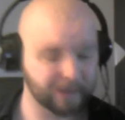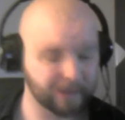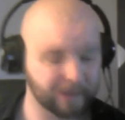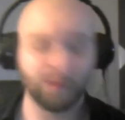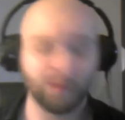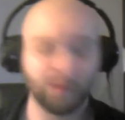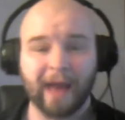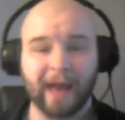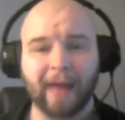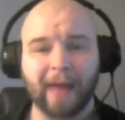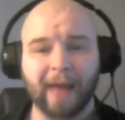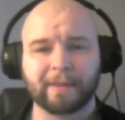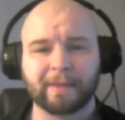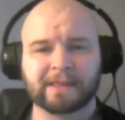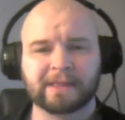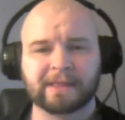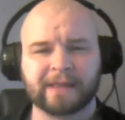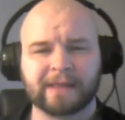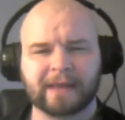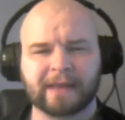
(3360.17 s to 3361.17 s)
Because what
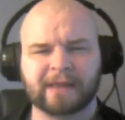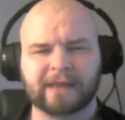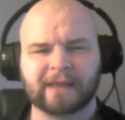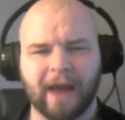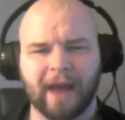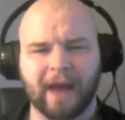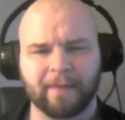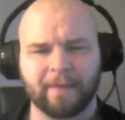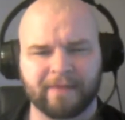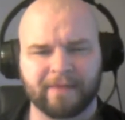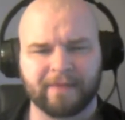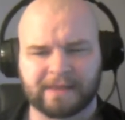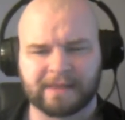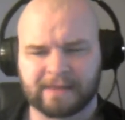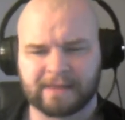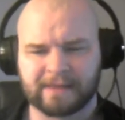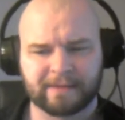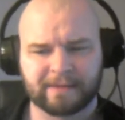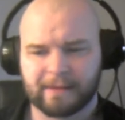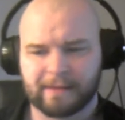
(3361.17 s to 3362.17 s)
happens next time if
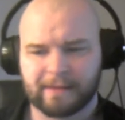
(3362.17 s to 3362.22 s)
it's